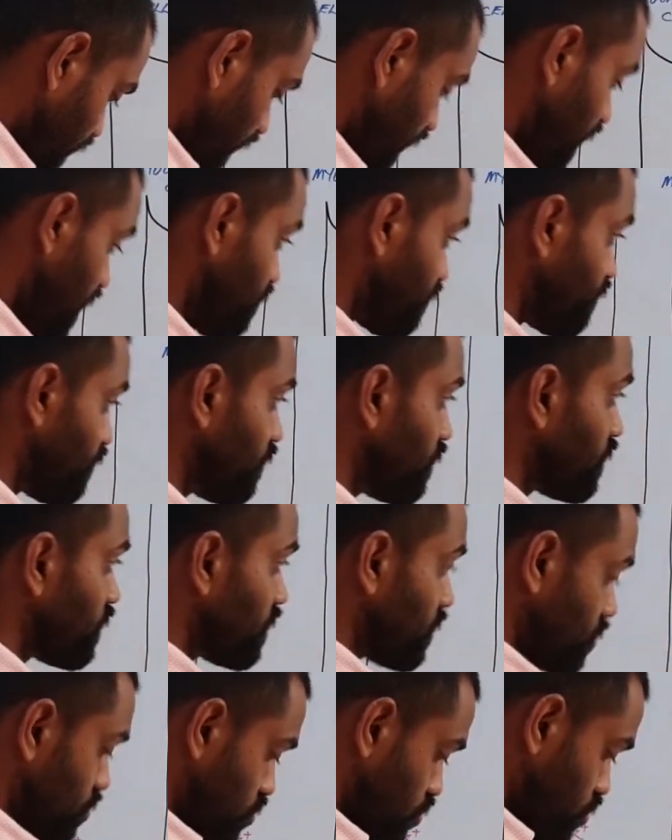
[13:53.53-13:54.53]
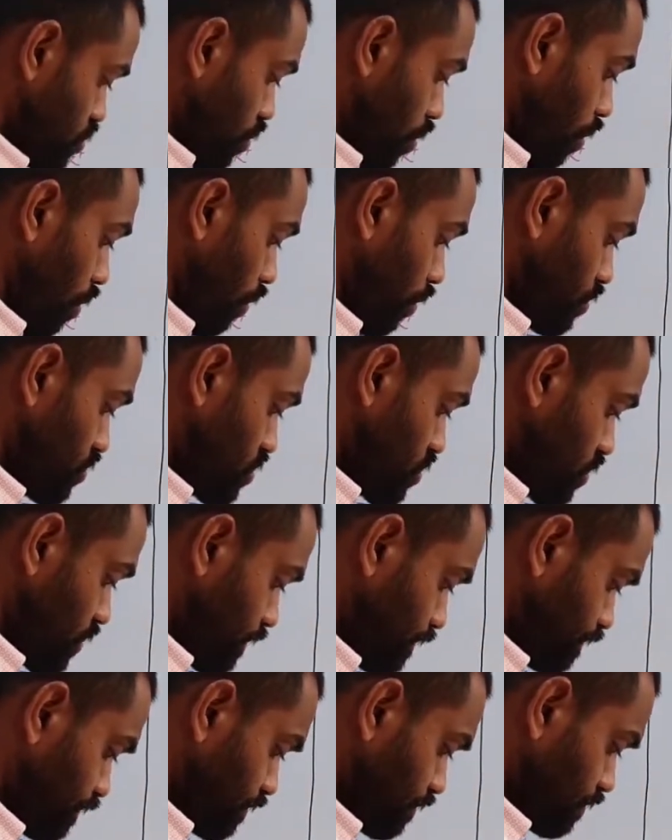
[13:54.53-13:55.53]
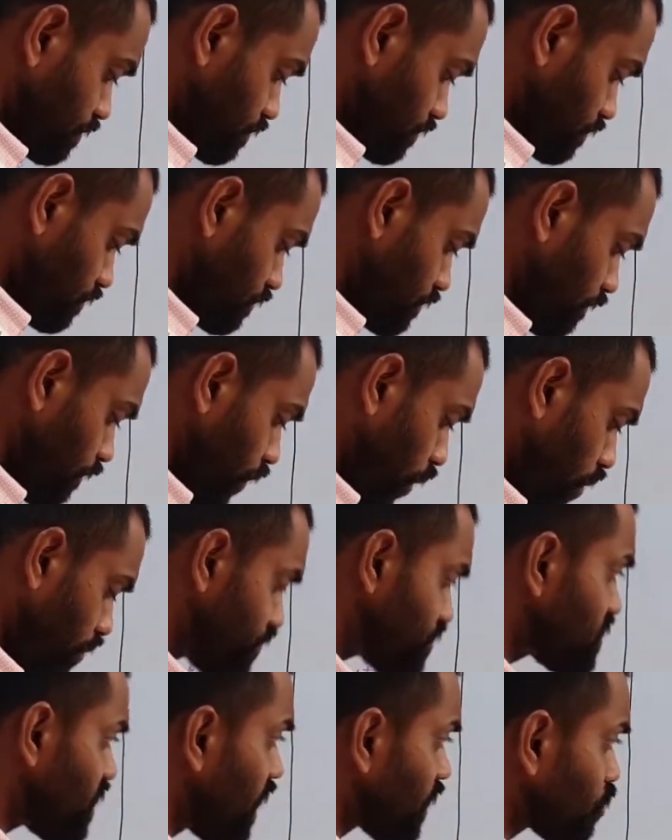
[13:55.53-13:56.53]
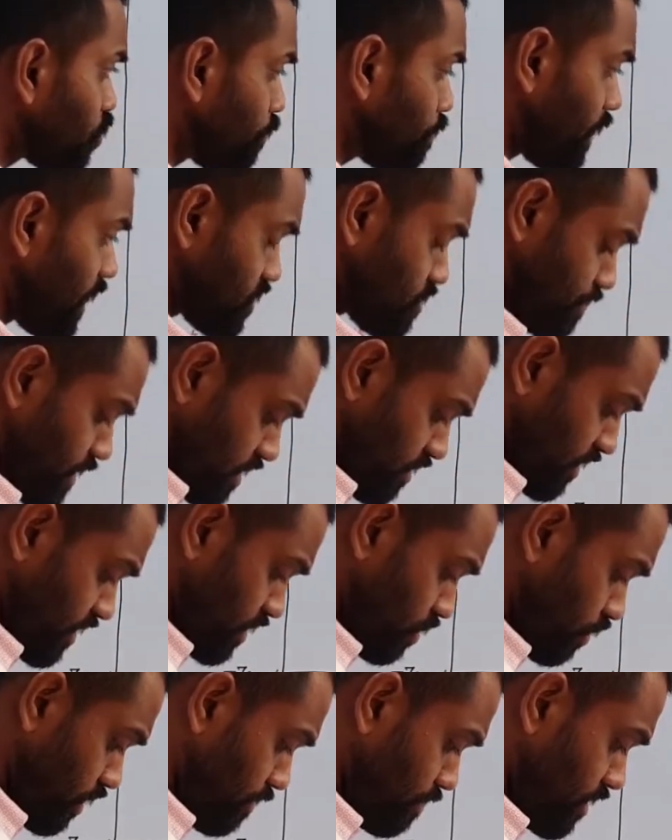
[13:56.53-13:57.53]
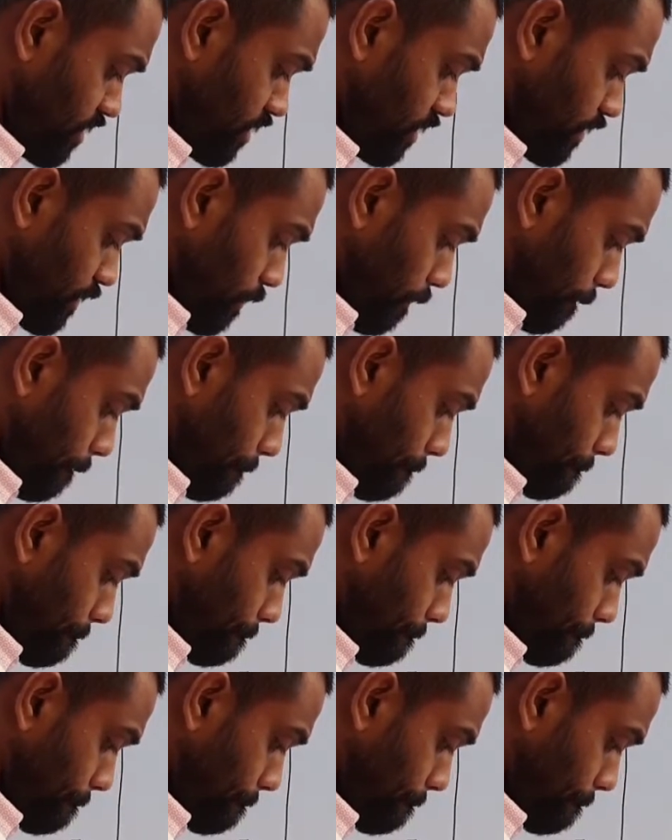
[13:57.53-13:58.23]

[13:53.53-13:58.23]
have stores of sarcoplasmic reticulum here,